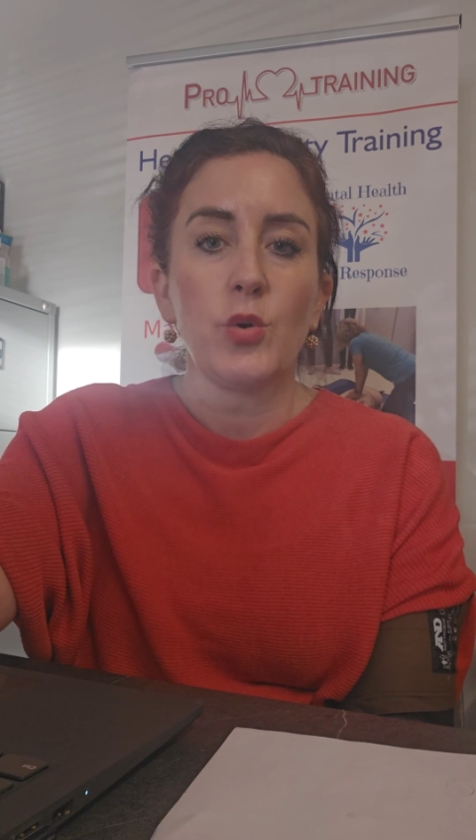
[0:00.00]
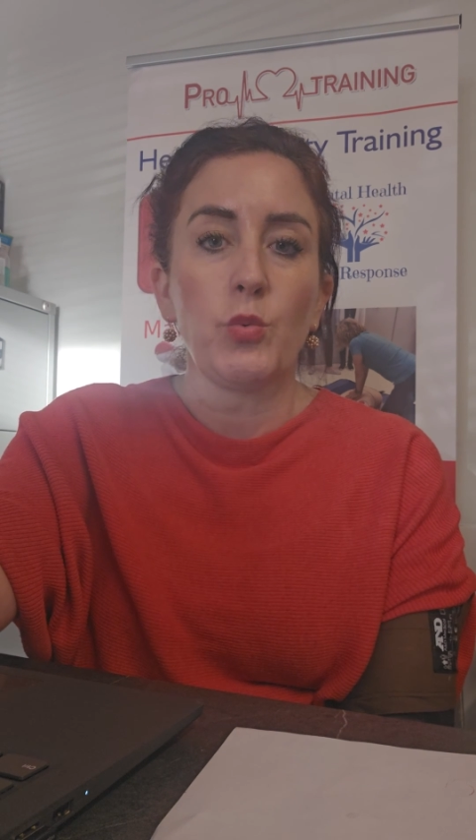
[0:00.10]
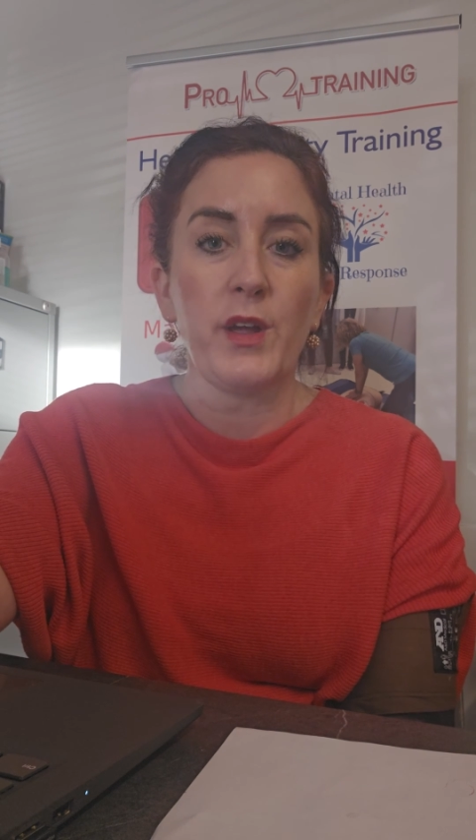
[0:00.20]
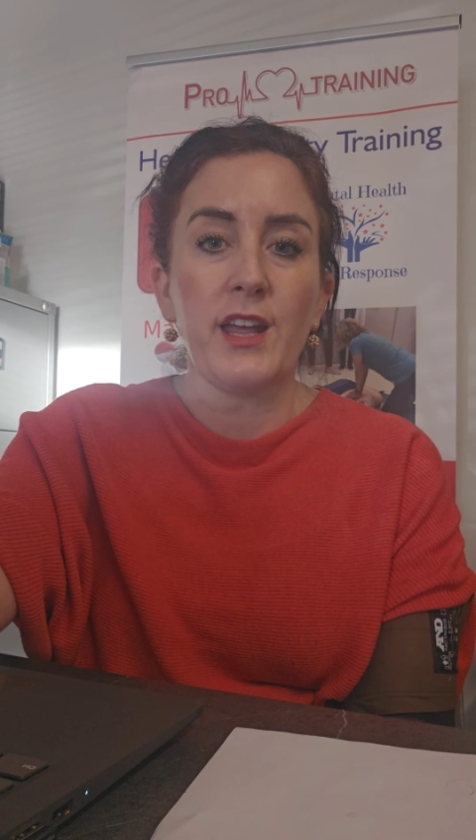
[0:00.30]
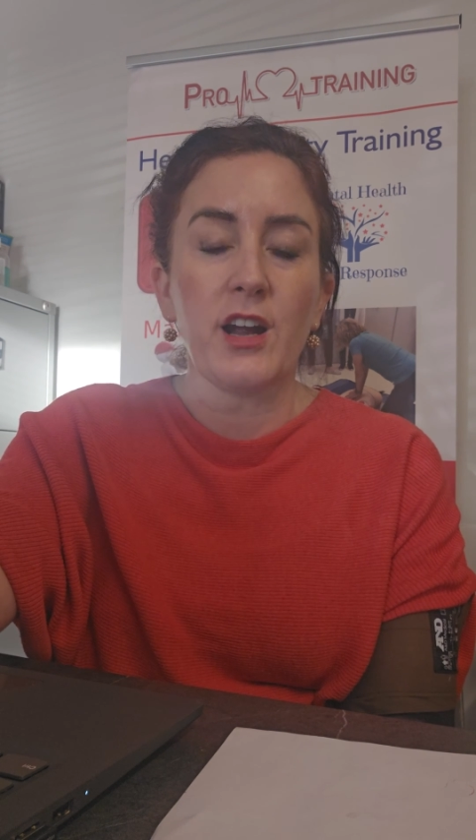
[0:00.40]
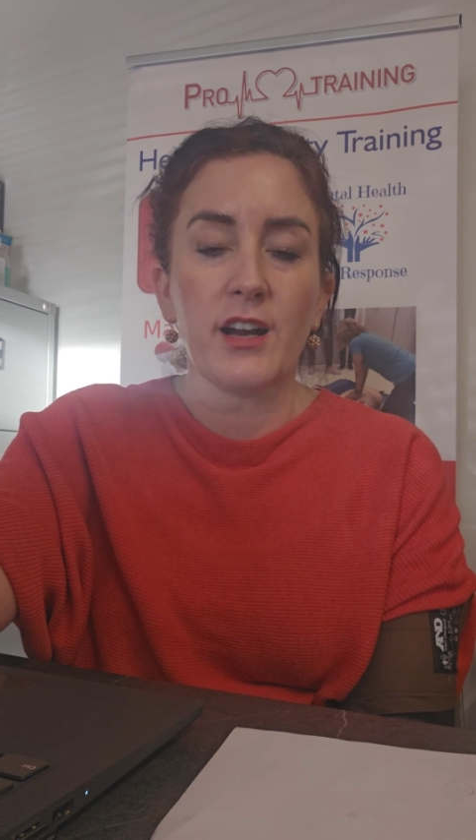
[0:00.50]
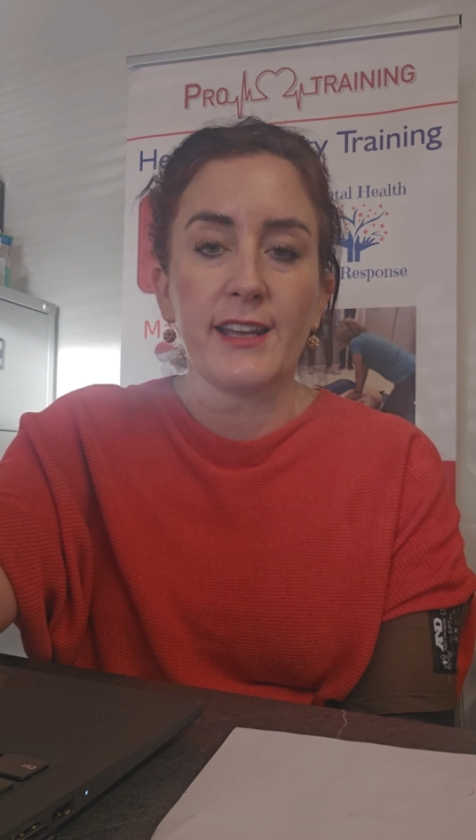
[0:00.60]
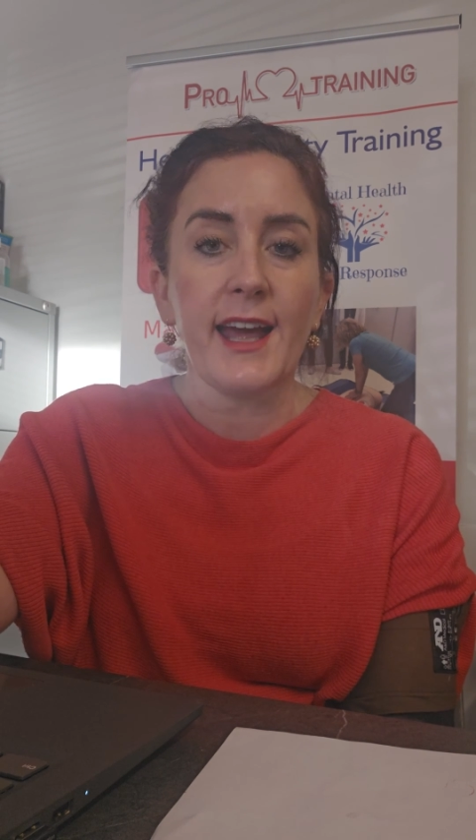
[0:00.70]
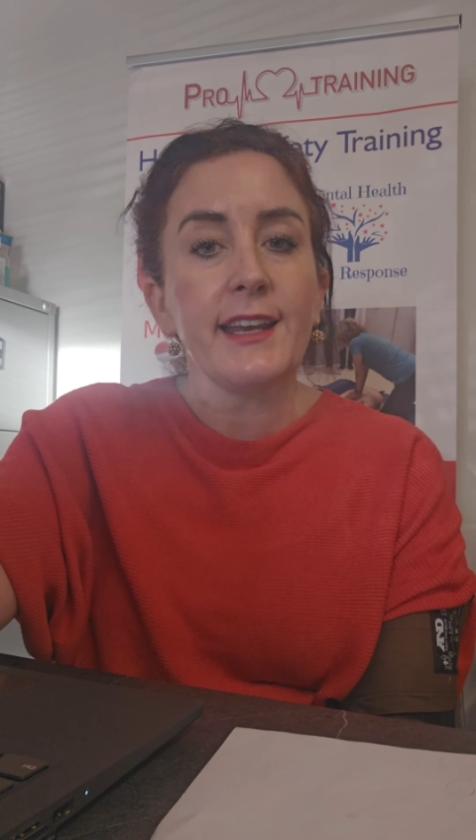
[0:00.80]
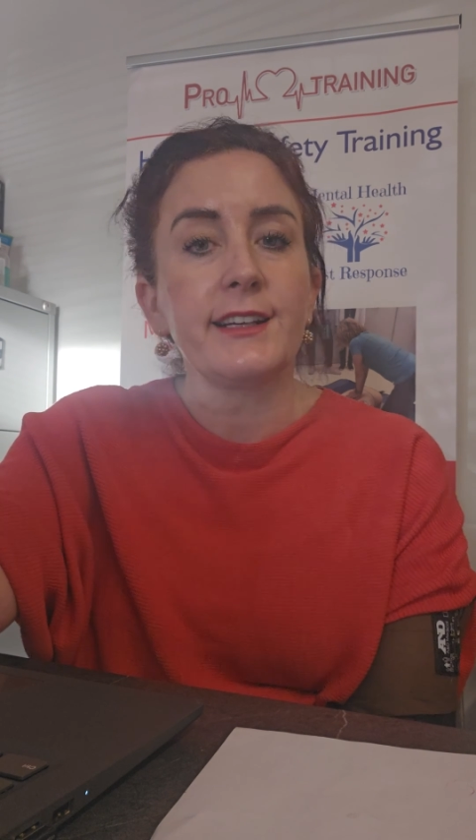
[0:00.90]
we are
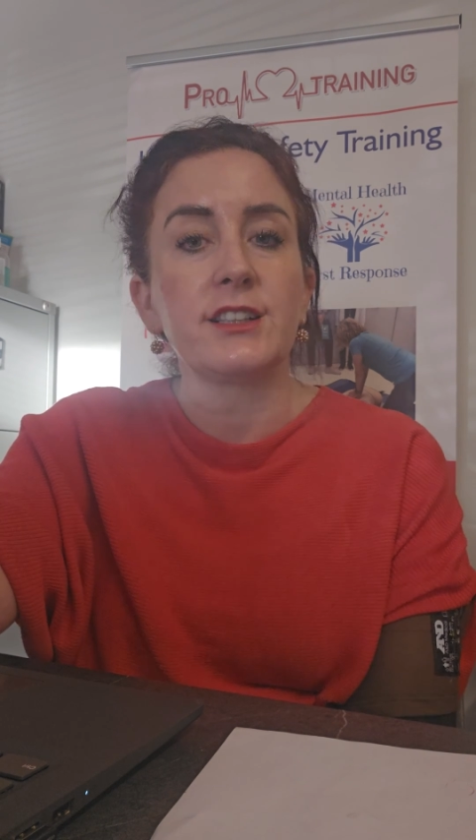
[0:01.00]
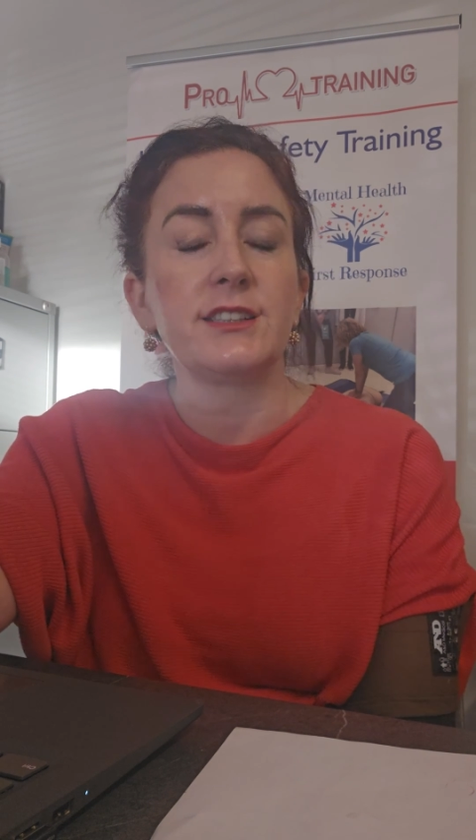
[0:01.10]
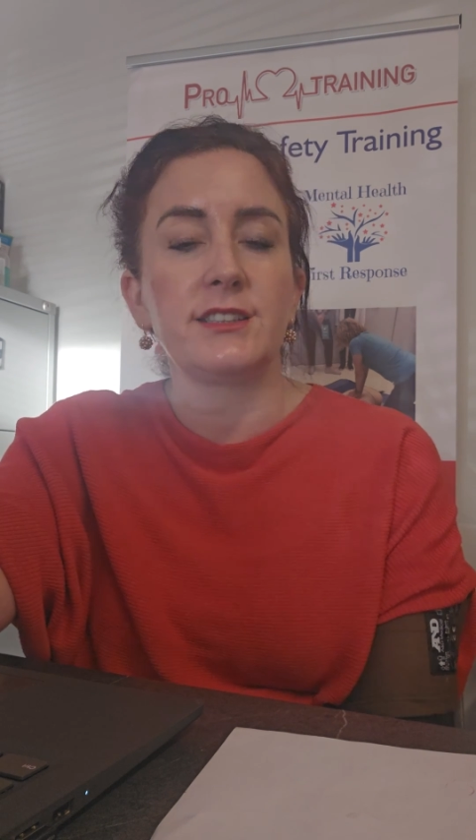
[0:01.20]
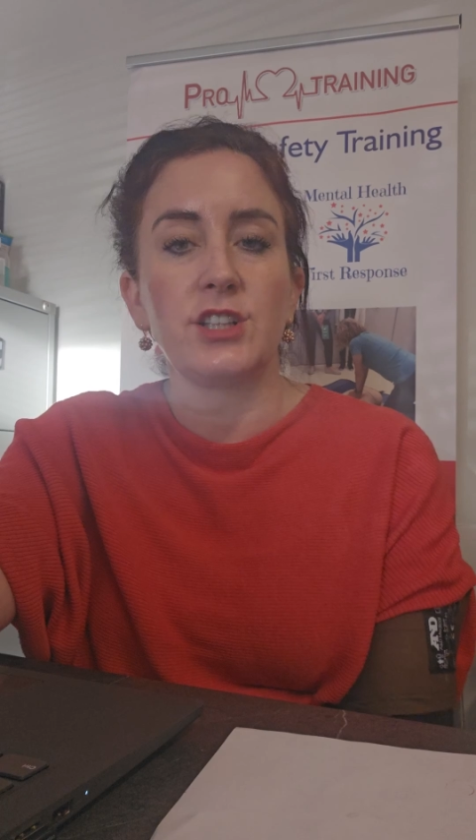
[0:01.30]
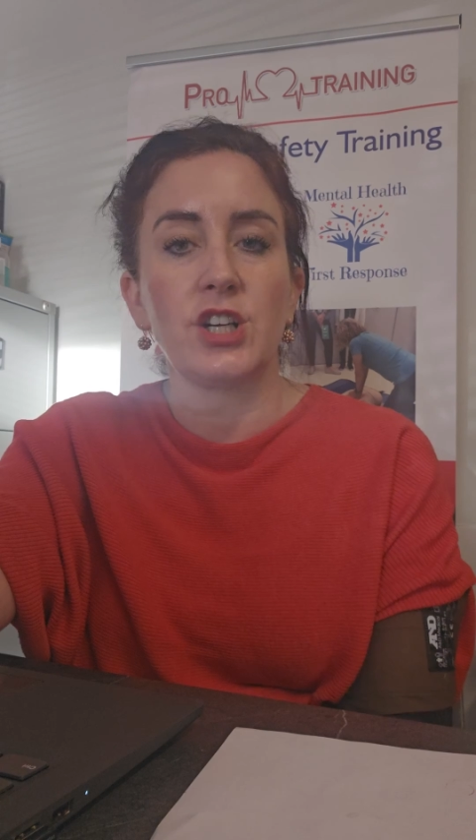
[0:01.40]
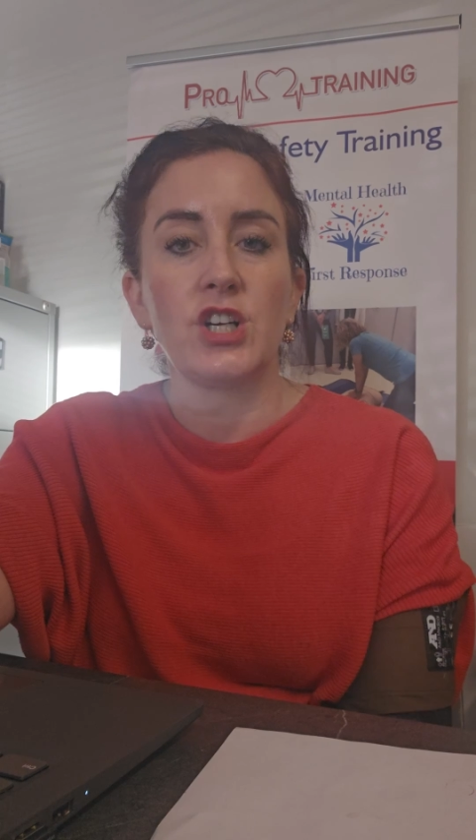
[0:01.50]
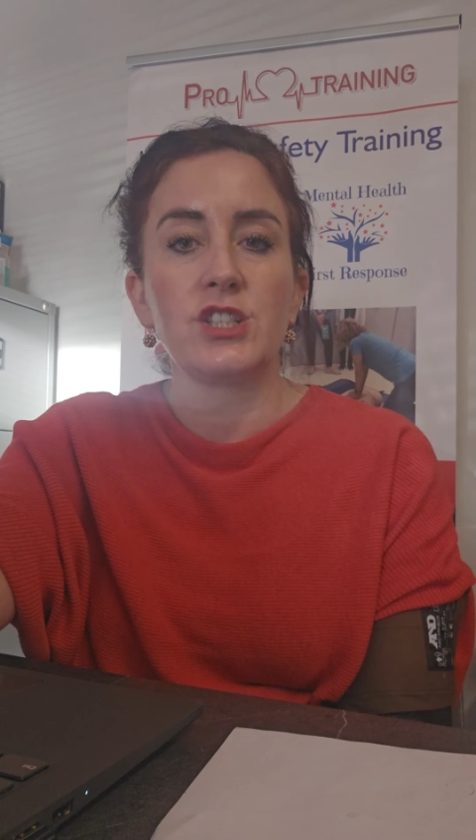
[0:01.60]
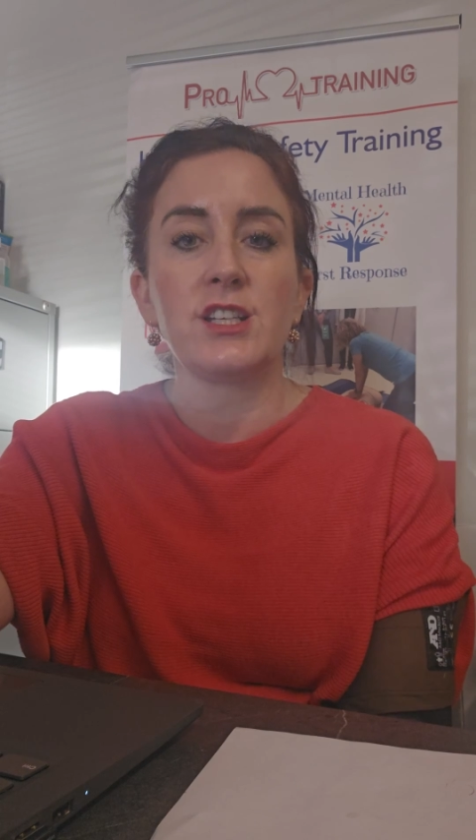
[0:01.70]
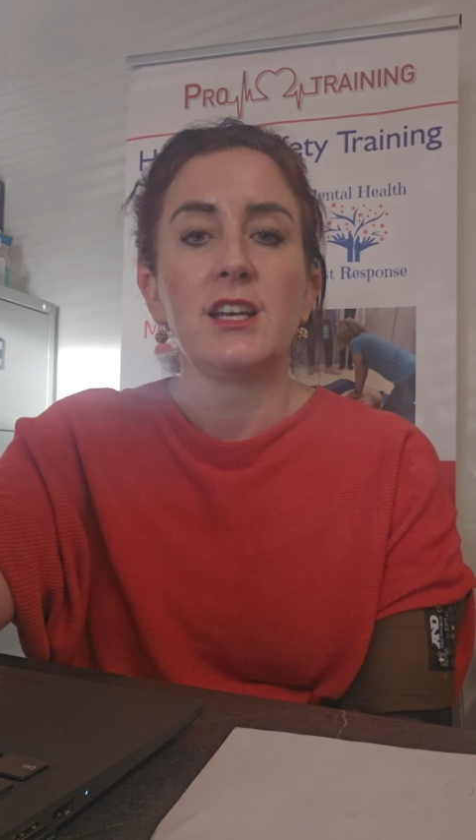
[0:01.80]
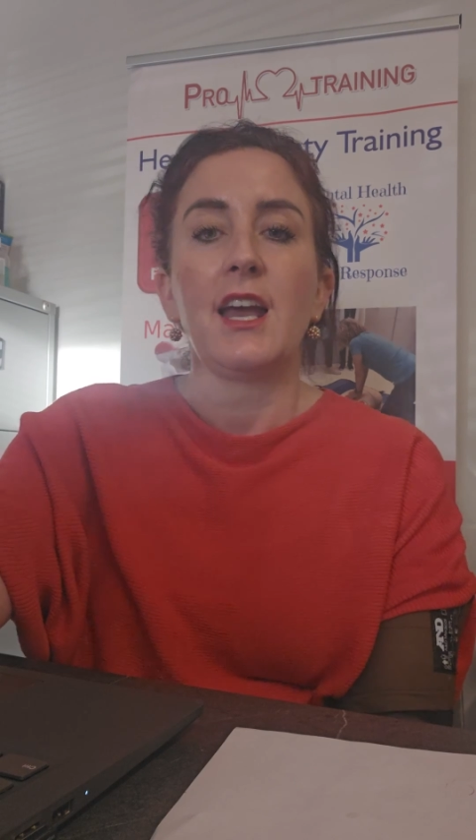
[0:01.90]
getting concerned